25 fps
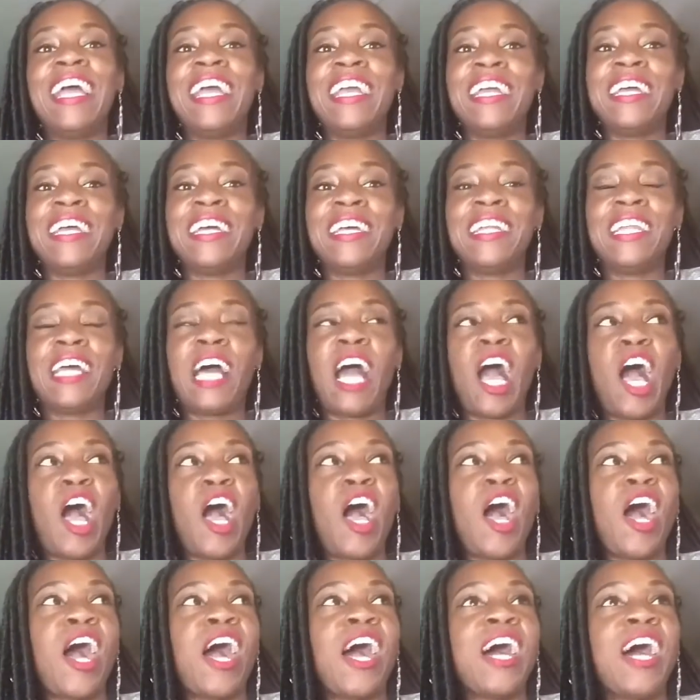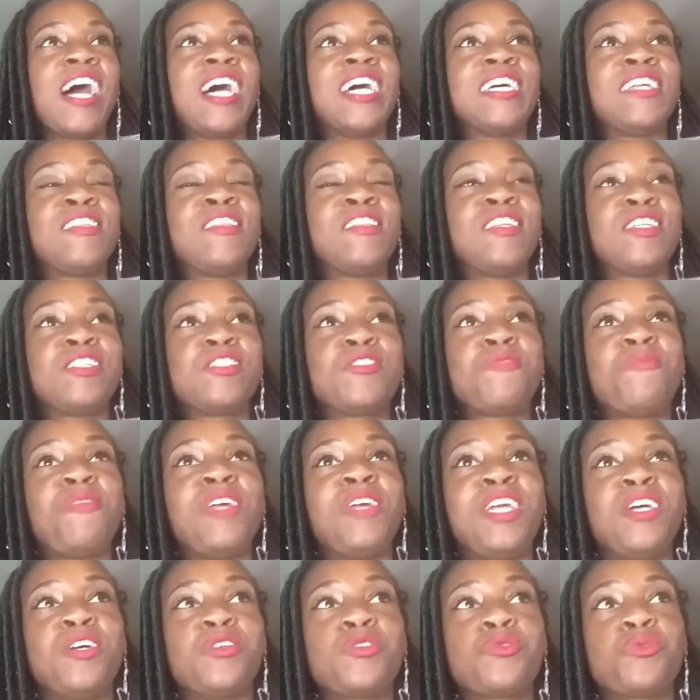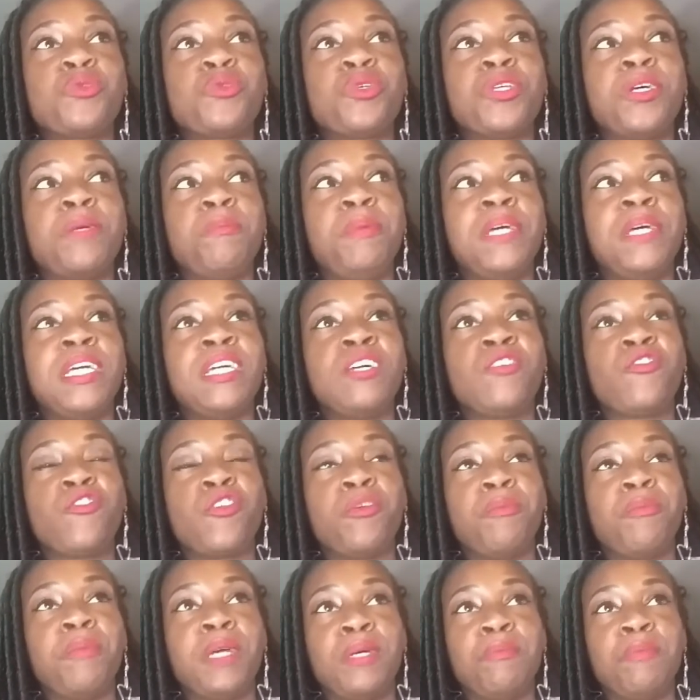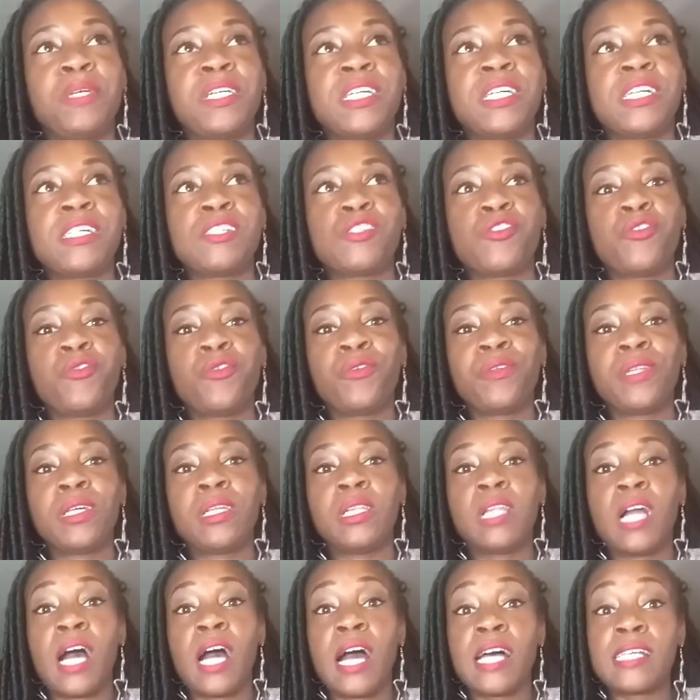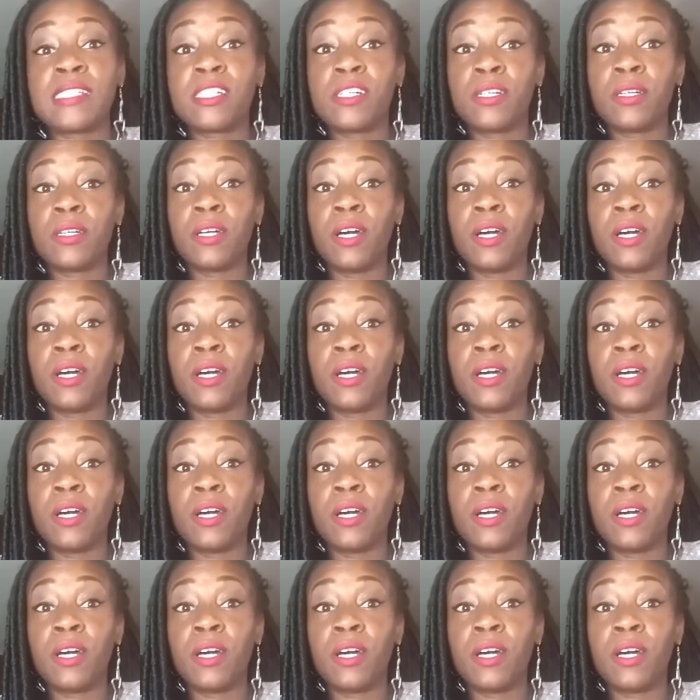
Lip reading: And this video is really big for me because over the last